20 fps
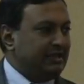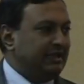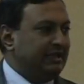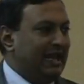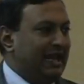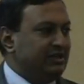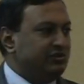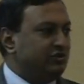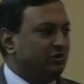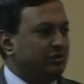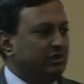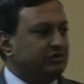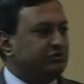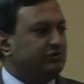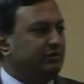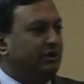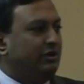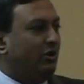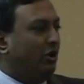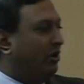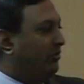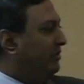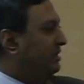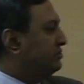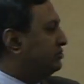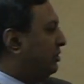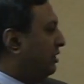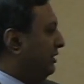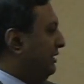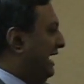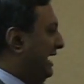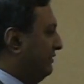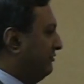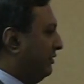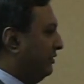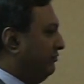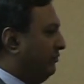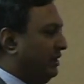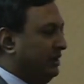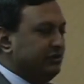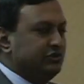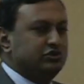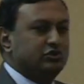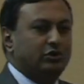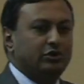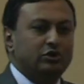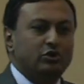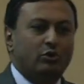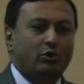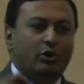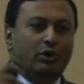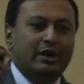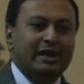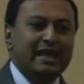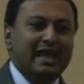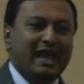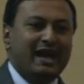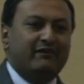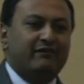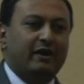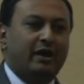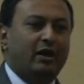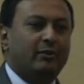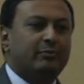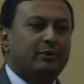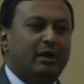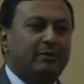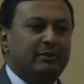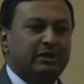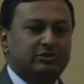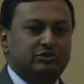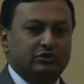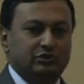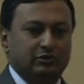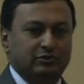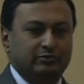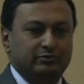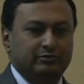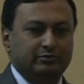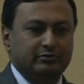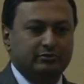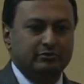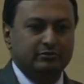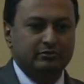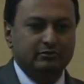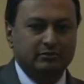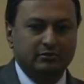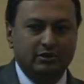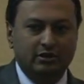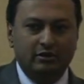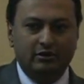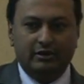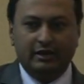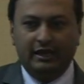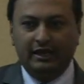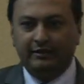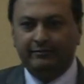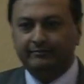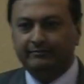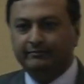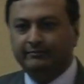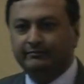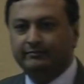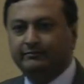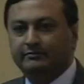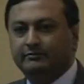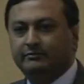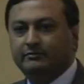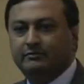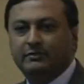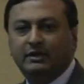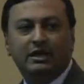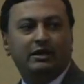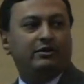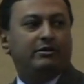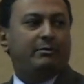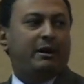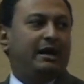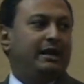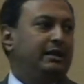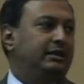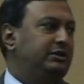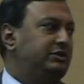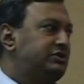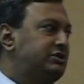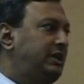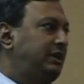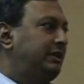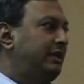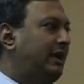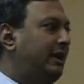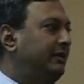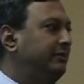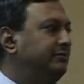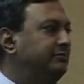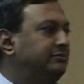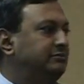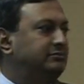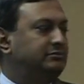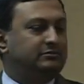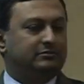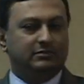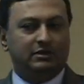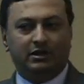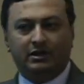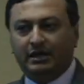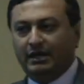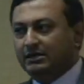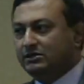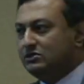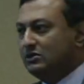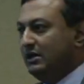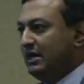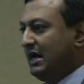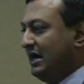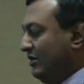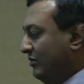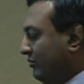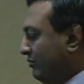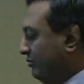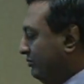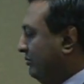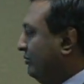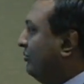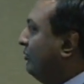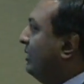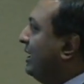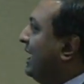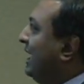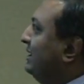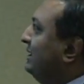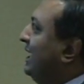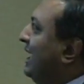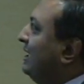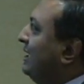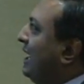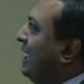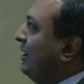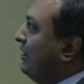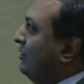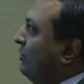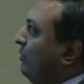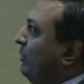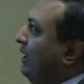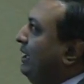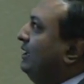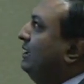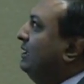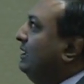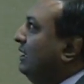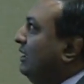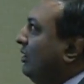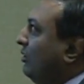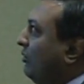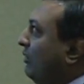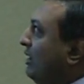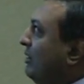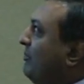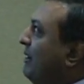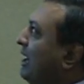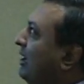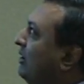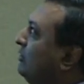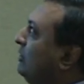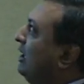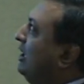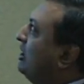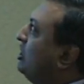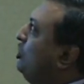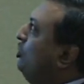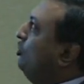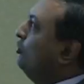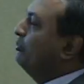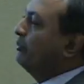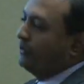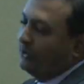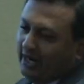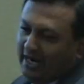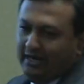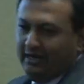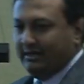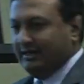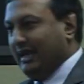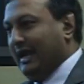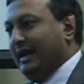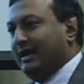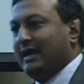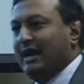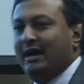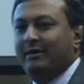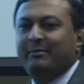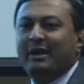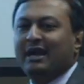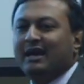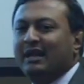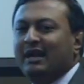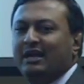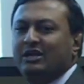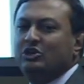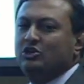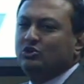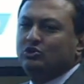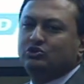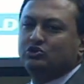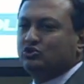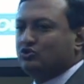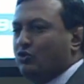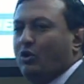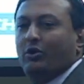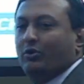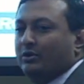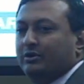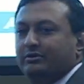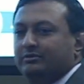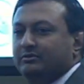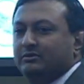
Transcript: the nitroglycerin, always call 911. So you already have help coming to you. Okay? Everybody understand that? All right, so now we got that out of the way. What about acute brain attack? I'm not going to use stroke.